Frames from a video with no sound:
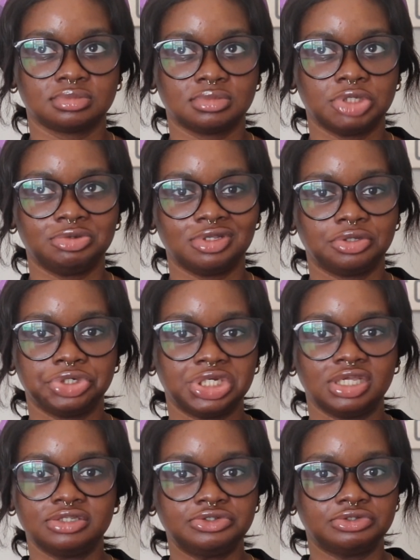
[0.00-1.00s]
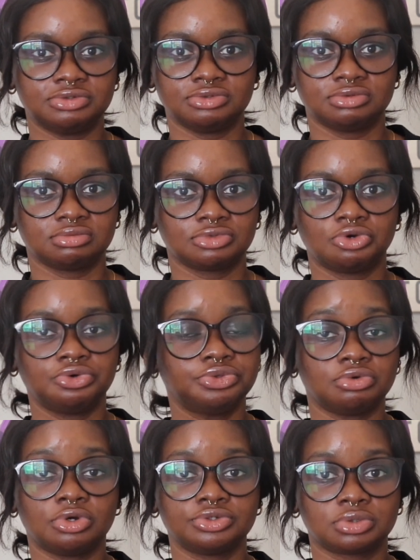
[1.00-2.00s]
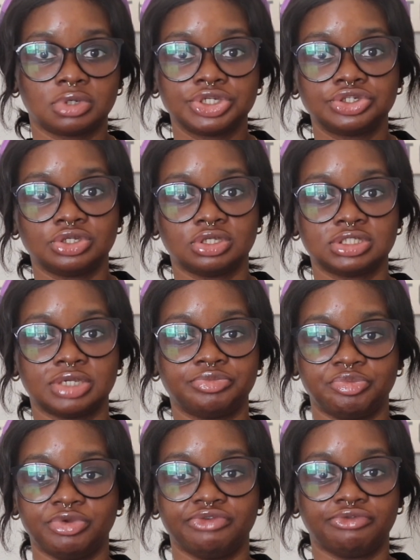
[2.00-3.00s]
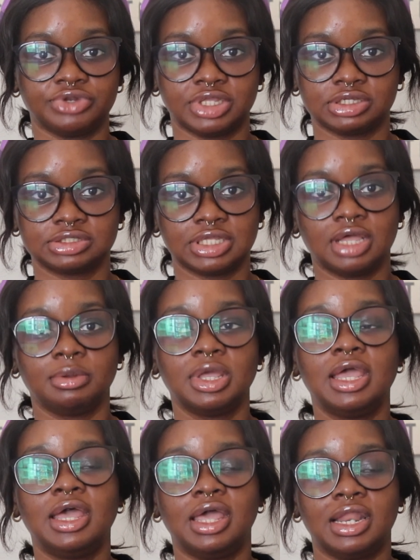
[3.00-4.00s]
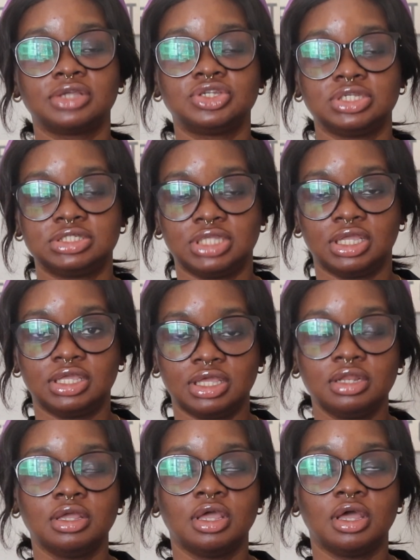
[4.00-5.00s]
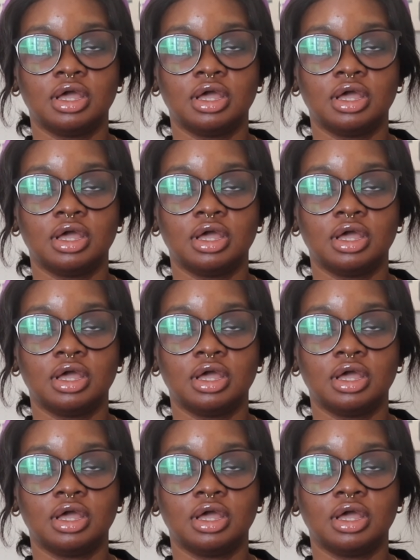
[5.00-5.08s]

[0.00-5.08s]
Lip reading: maybe 3 days to go through all the questions and prepare for the exam and actually take it.